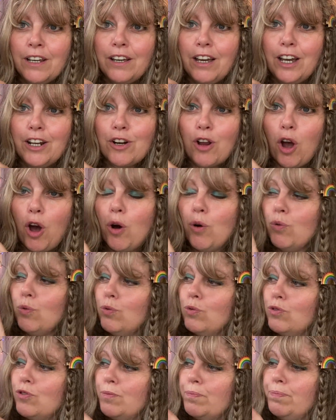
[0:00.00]
an
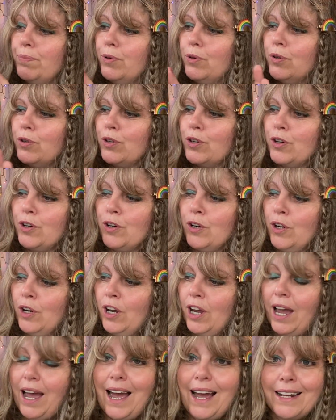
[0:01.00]
old book
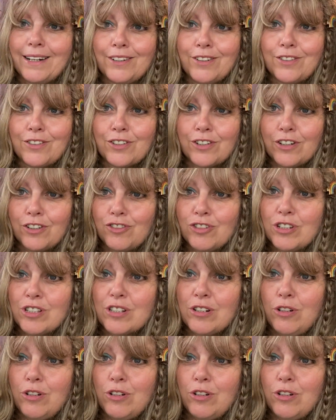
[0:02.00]
and just